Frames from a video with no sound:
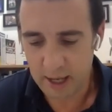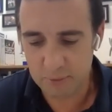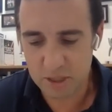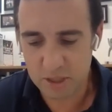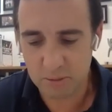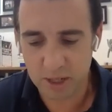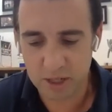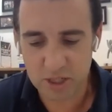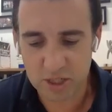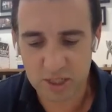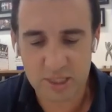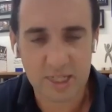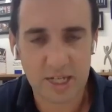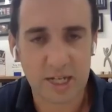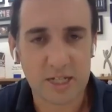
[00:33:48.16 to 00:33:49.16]
absolutely magic
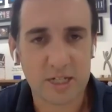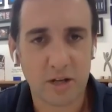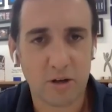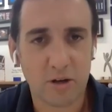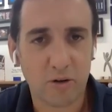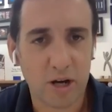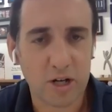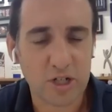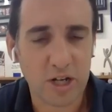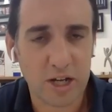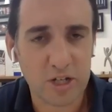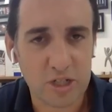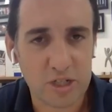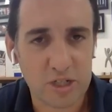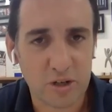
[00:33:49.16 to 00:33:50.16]
to see. So
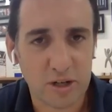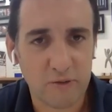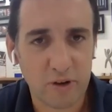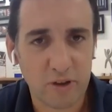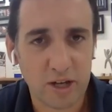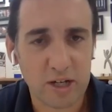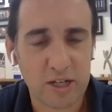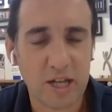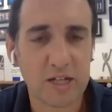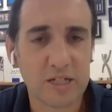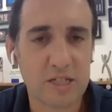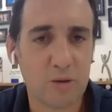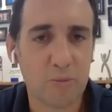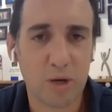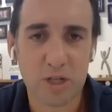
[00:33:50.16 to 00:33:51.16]
congratulations on everything.
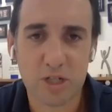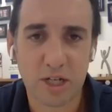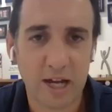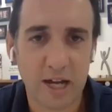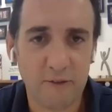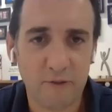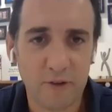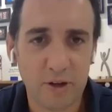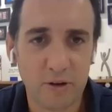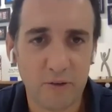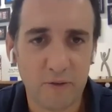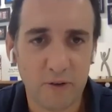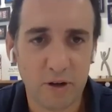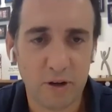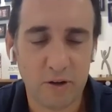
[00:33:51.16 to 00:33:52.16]
Thanks so much again for,
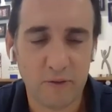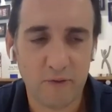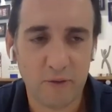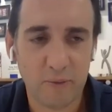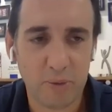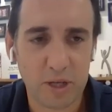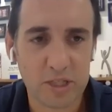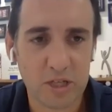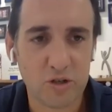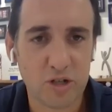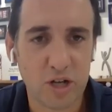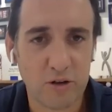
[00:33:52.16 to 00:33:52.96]
you, for, for being so